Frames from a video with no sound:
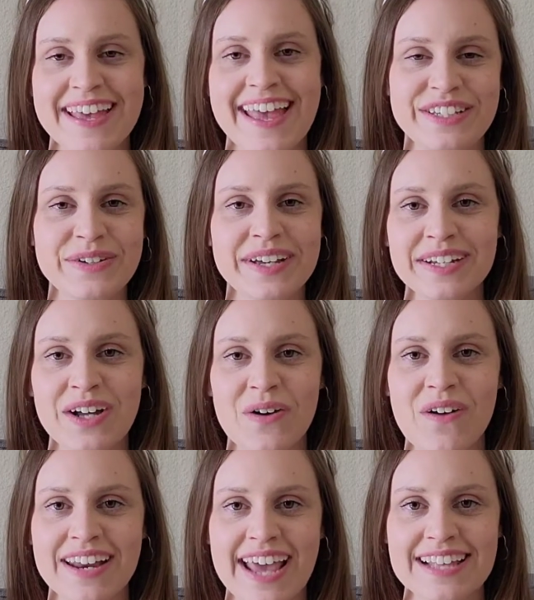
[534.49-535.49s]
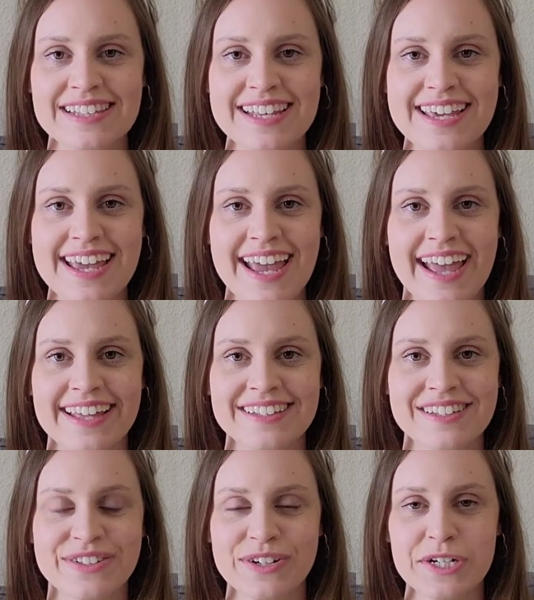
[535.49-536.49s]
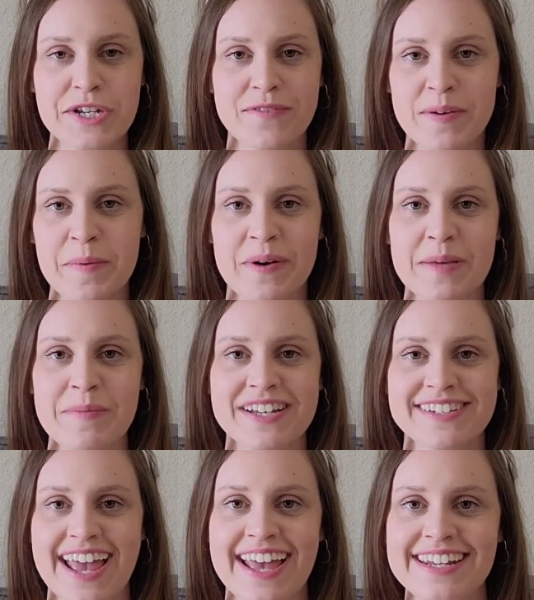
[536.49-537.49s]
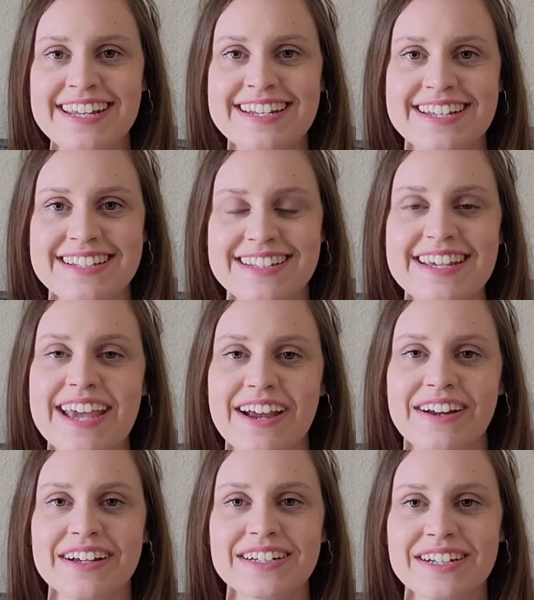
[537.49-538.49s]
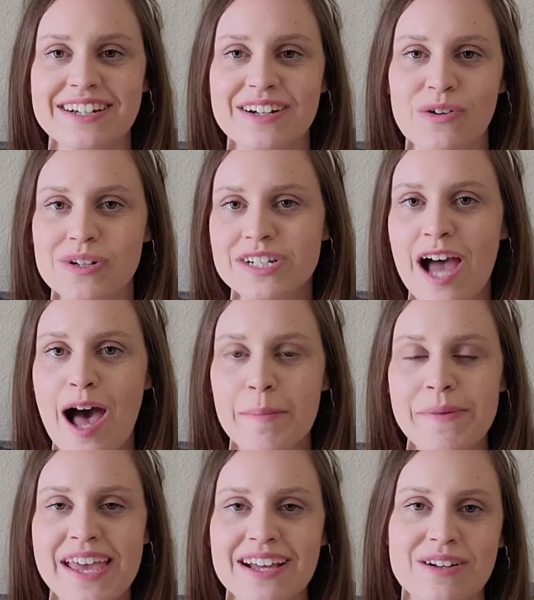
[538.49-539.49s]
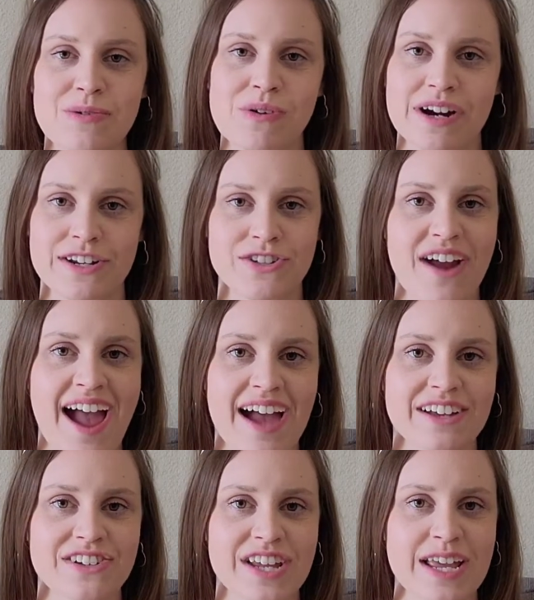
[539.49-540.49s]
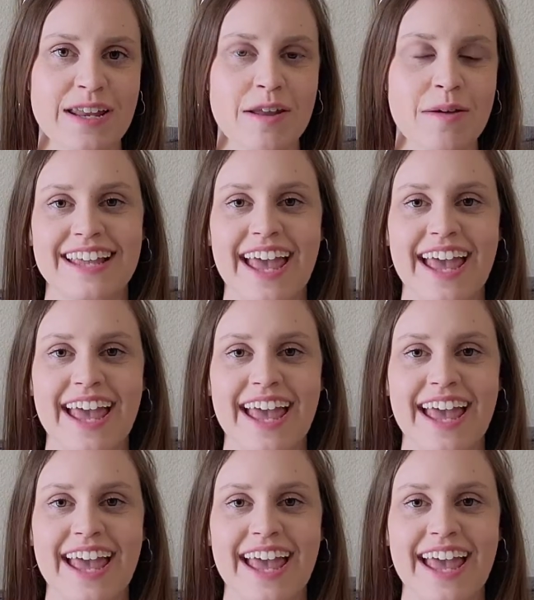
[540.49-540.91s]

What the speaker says: You can go on Etsy and search for pretty much any Disney character or topic or attraction,